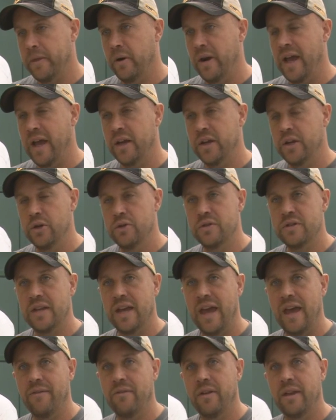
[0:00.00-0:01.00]
they're not used to
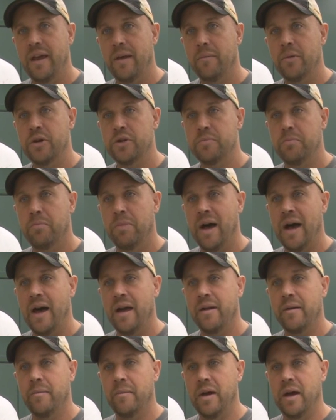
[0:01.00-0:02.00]
having that much
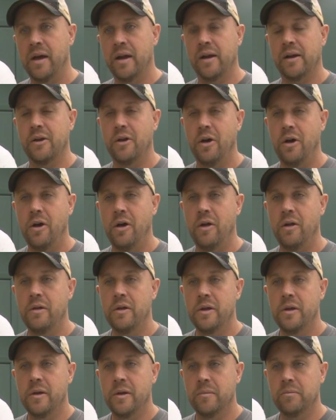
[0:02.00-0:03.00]
bottom on a call
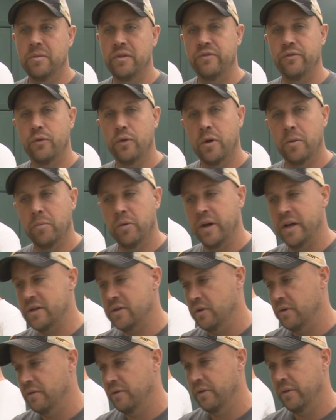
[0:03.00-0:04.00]
before it breaks
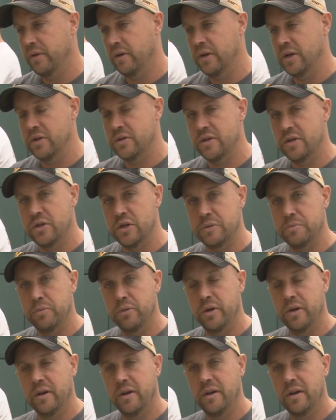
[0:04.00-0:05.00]
over. They're used to just
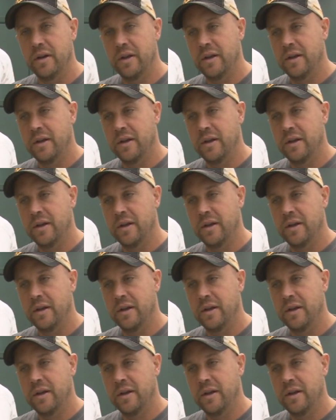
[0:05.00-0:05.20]
putting